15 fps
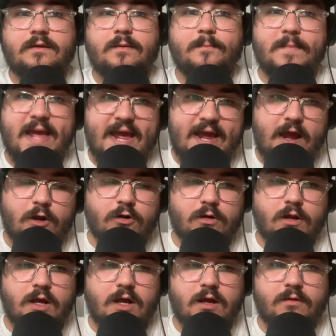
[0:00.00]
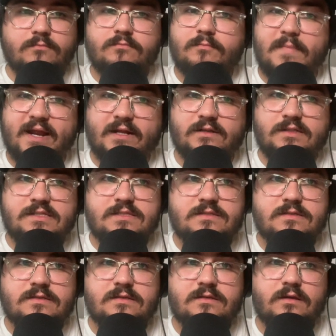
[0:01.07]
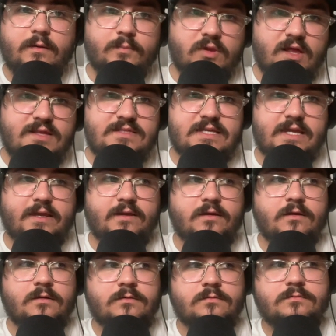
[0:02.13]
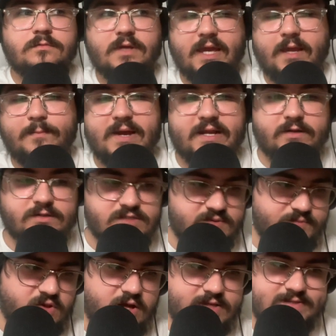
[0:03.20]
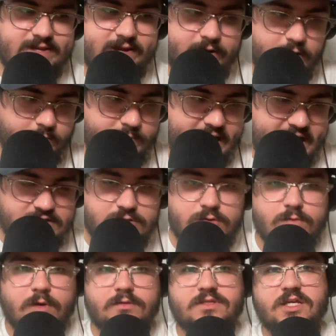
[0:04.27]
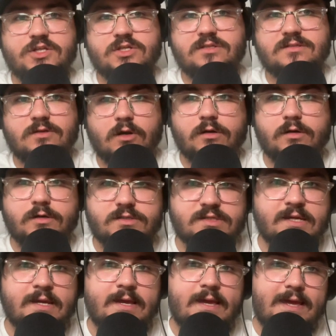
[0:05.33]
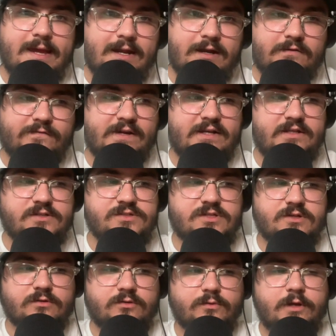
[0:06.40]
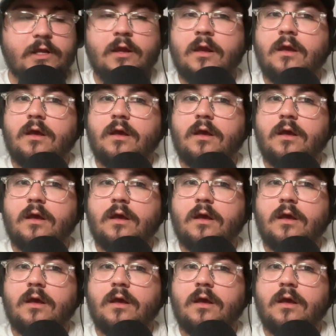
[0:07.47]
Michaelis, and Pallante. Okay, Michaelis and Pallante are back to rotation starters. Eric Fetty is your 3.